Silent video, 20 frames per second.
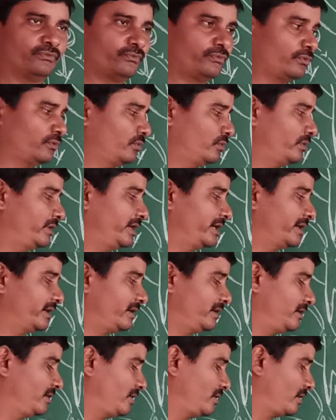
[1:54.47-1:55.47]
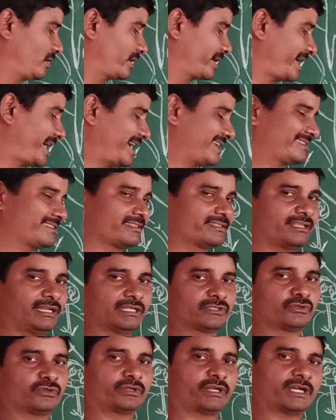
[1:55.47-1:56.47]
food and gases
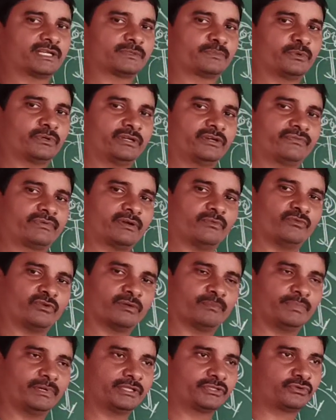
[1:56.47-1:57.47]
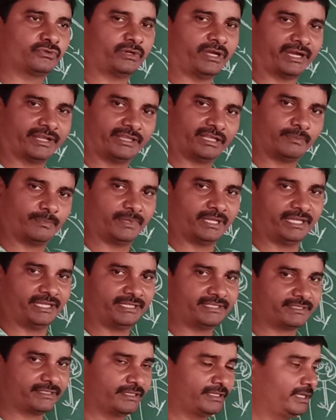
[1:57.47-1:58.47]
also transported from one place to another
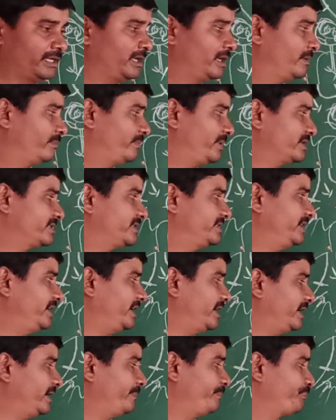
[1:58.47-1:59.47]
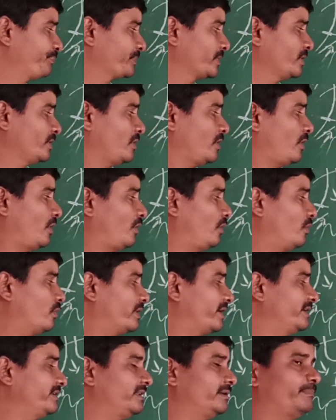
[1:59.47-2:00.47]
place. But here how
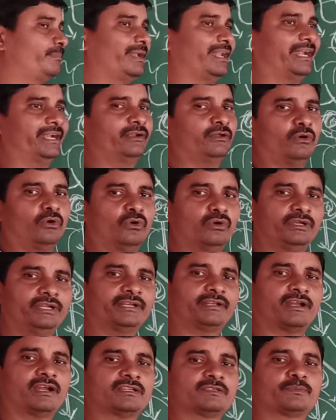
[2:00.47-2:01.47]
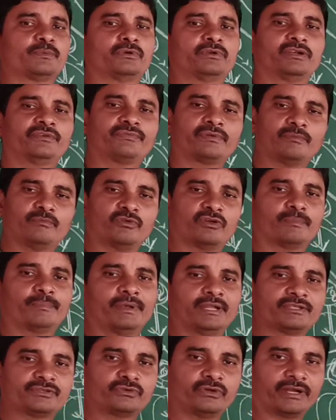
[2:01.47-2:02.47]
can the blood only transported from one
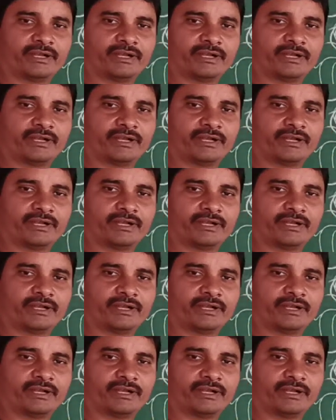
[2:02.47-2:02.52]
place to